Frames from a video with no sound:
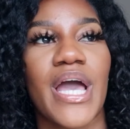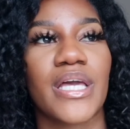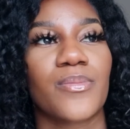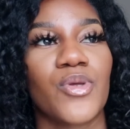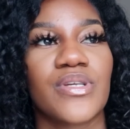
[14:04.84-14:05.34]
hair
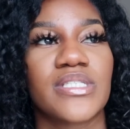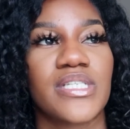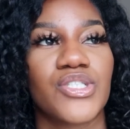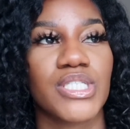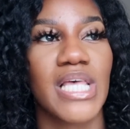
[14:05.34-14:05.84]

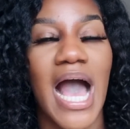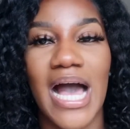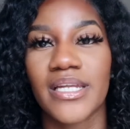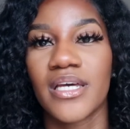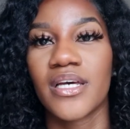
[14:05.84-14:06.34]
community just
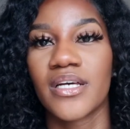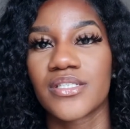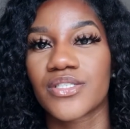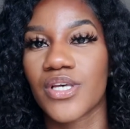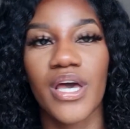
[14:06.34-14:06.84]
had
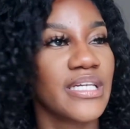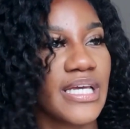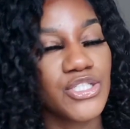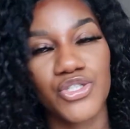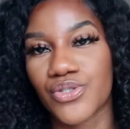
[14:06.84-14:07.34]
certain
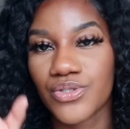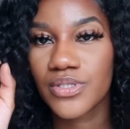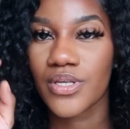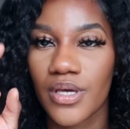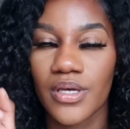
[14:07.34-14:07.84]

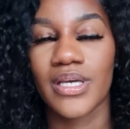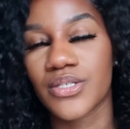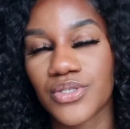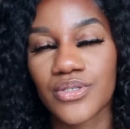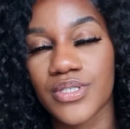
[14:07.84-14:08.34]

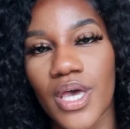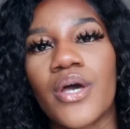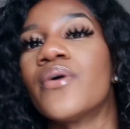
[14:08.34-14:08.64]
issues